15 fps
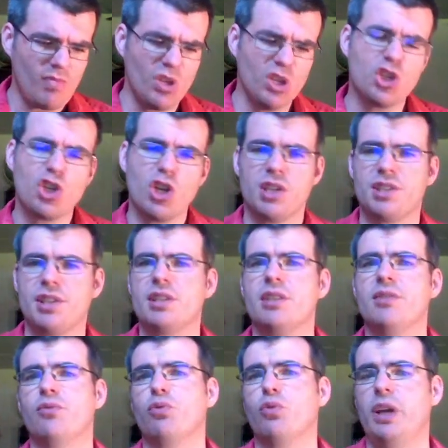justice
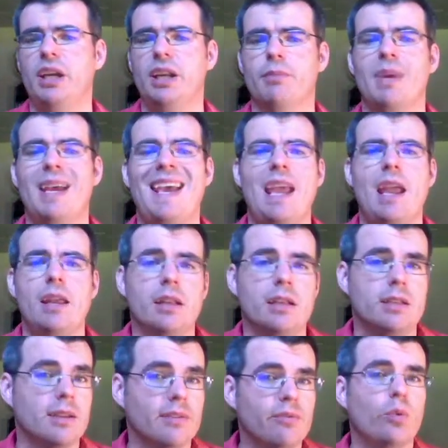and freedom in a
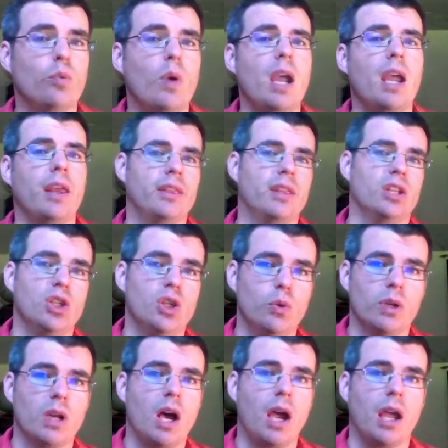different way than you
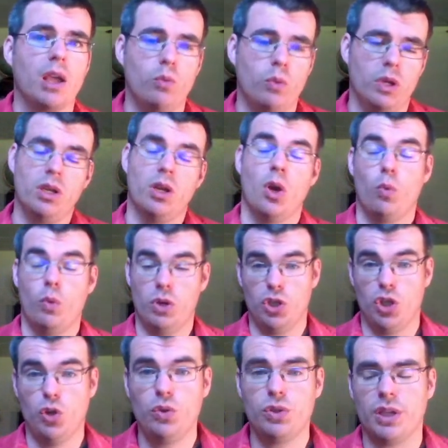and I would
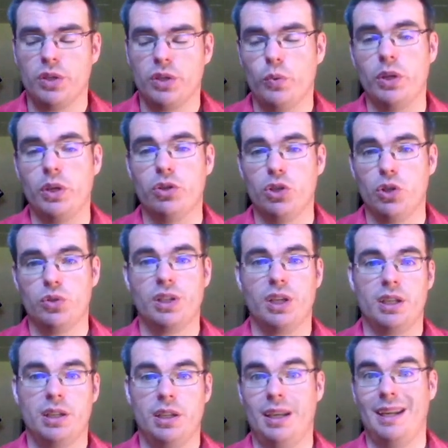use it. We would use
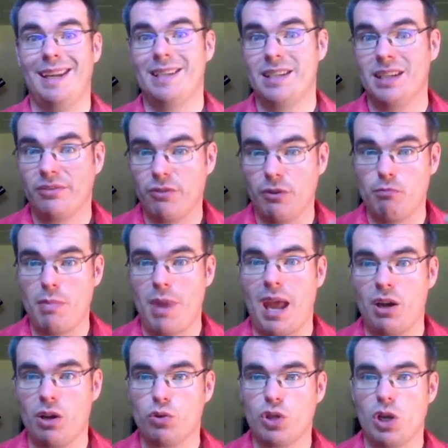it in a different
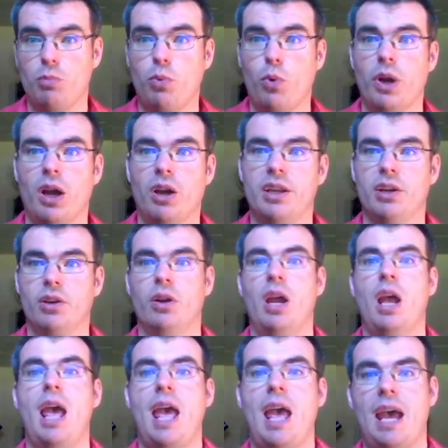manner, which I'll point out here
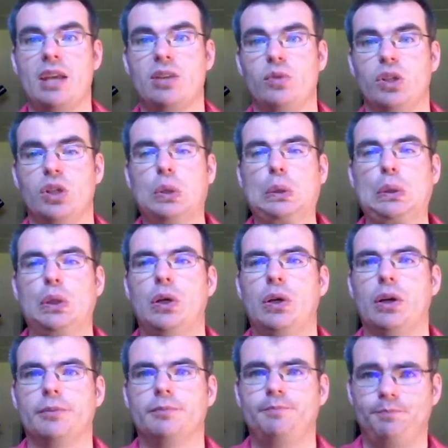as we go
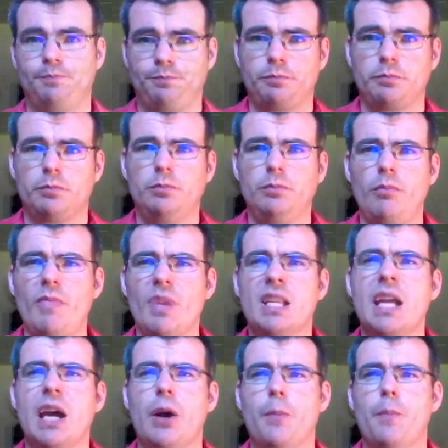along.
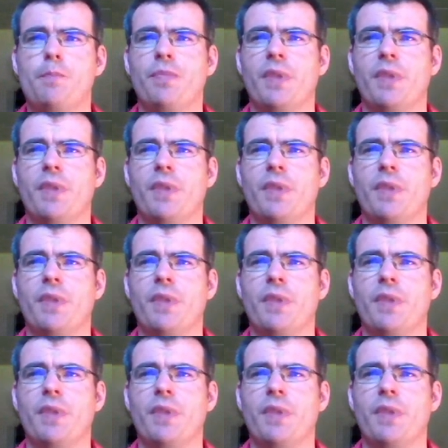Now,